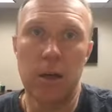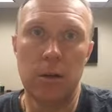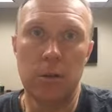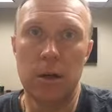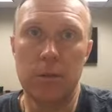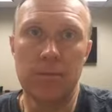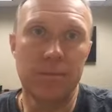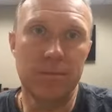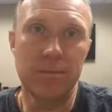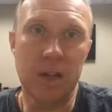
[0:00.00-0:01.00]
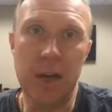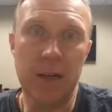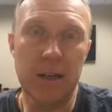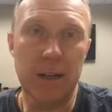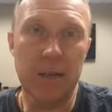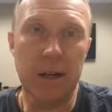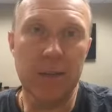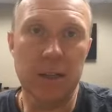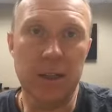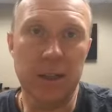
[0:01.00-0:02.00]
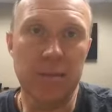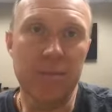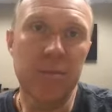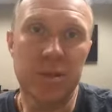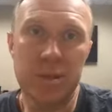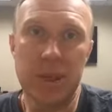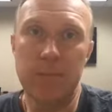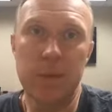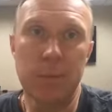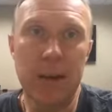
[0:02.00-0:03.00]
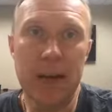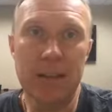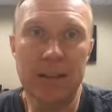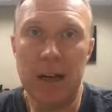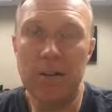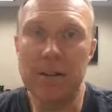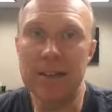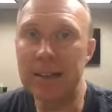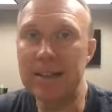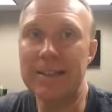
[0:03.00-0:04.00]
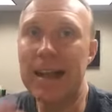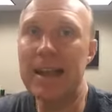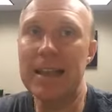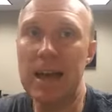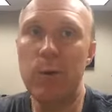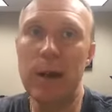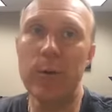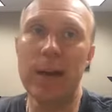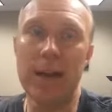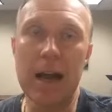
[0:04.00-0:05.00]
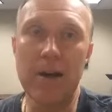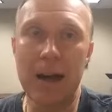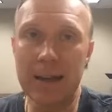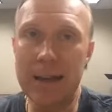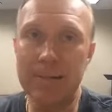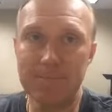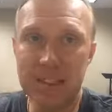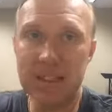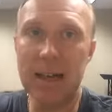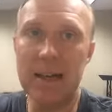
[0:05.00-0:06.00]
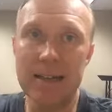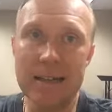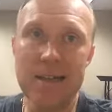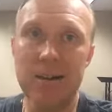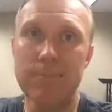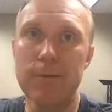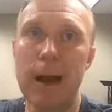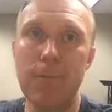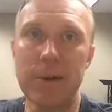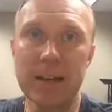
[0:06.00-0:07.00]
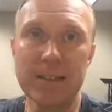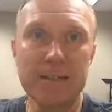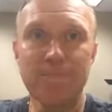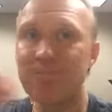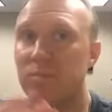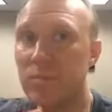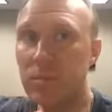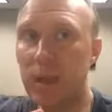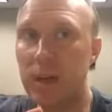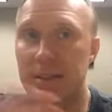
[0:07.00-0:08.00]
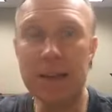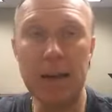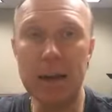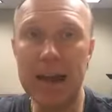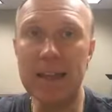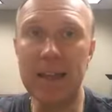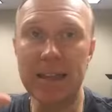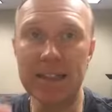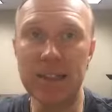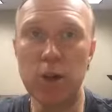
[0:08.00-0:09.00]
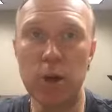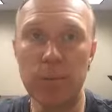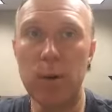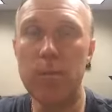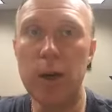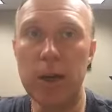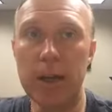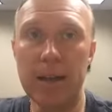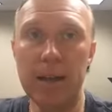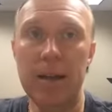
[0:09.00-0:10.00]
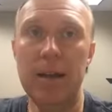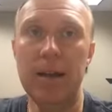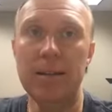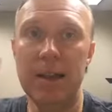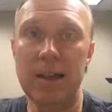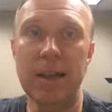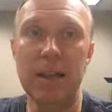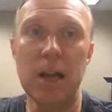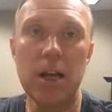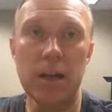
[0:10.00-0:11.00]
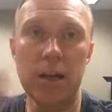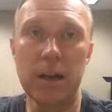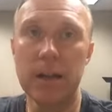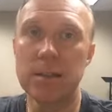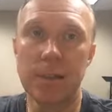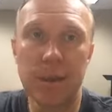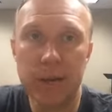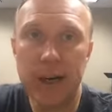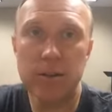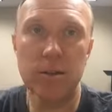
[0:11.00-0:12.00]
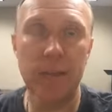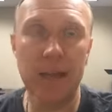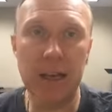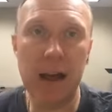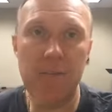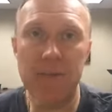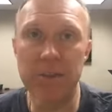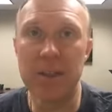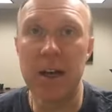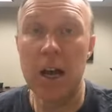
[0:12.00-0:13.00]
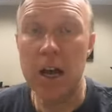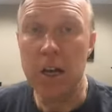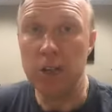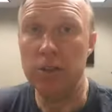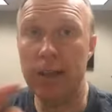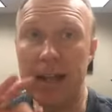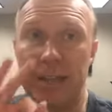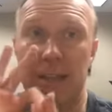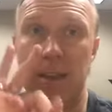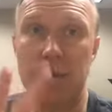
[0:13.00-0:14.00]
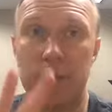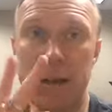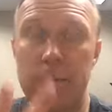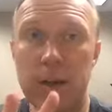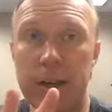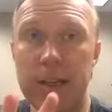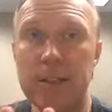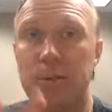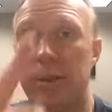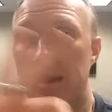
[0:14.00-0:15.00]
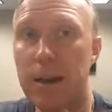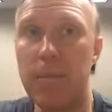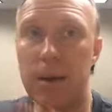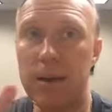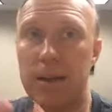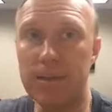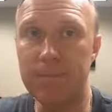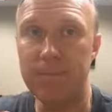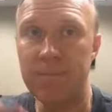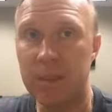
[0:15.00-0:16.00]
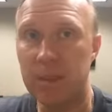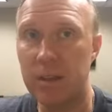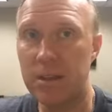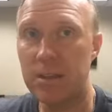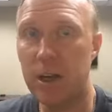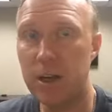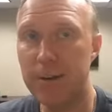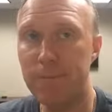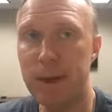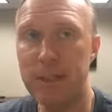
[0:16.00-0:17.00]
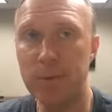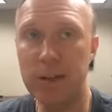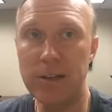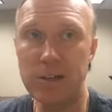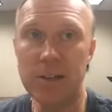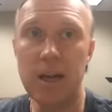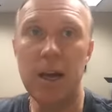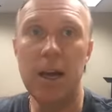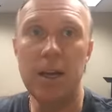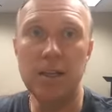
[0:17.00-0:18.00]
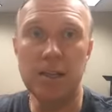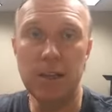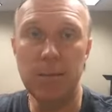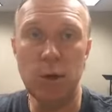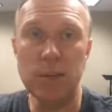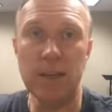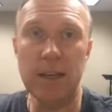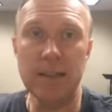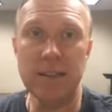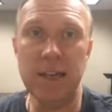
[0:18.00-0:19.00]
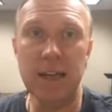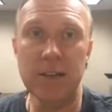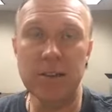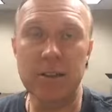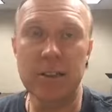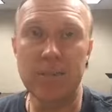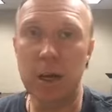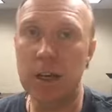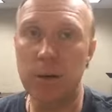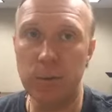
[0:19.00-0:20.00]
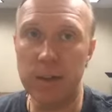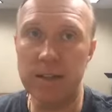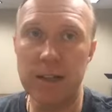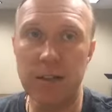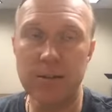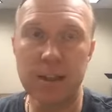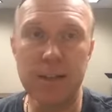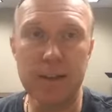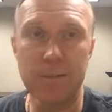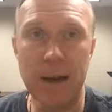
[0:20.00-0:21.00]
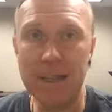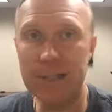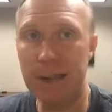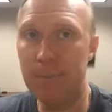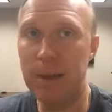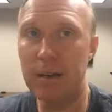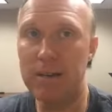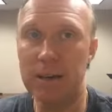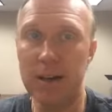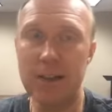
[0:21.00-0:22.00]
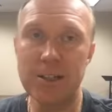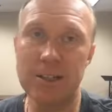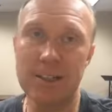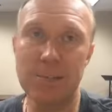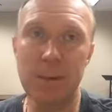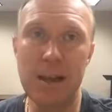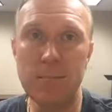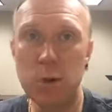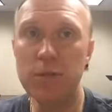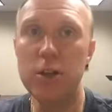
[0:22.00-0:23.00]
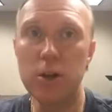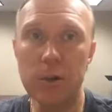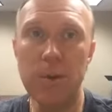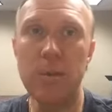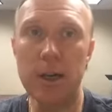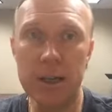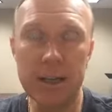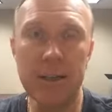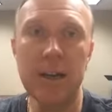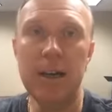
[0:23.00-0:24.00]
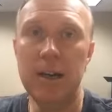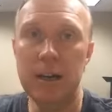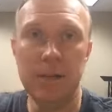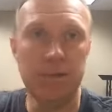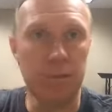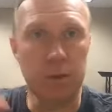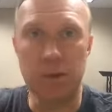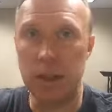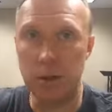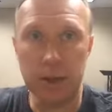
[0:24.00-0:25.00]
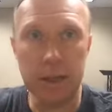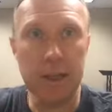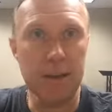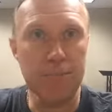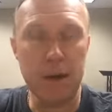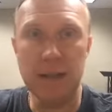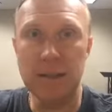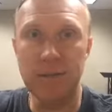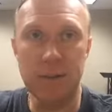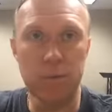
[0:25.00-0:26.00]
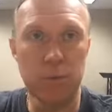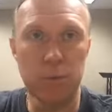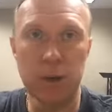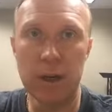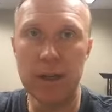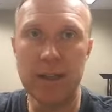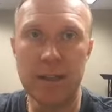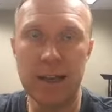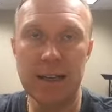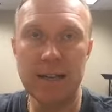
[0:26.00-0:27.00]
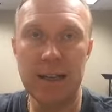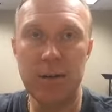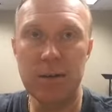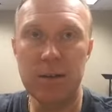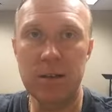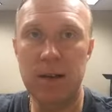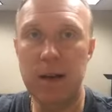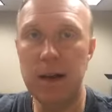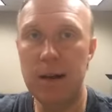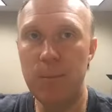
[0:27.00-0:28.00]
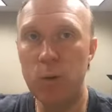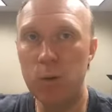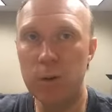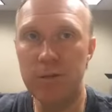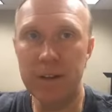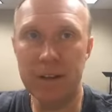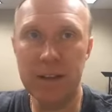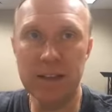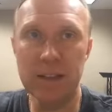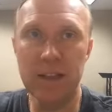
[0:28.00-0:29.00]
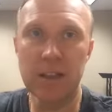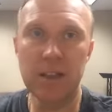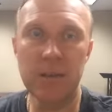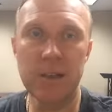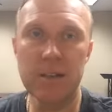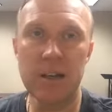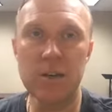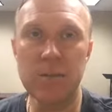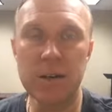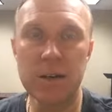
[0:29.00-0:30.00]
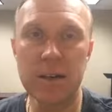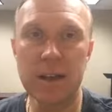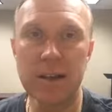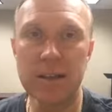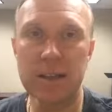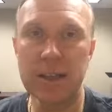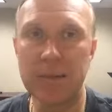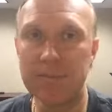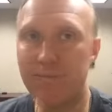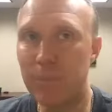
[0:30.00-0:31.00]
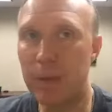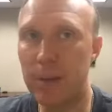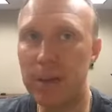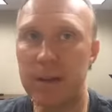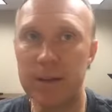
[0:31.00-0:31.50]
well, damn it, I thought I was going to get 10 people buying this house. And it's not that way right now on that second tier of properties. It's not a bad thing. It's a normal market, taking longer, and some of the buyers are making offers. So that's the 3 markets within a market. The starter price ranges, still mostly a seller's market where the sellers get their price. That middle tier I just explained, more of a normal market. seller could get their price if it really stands out, or if it needs a little bit of touch up here and there, it's going to maybe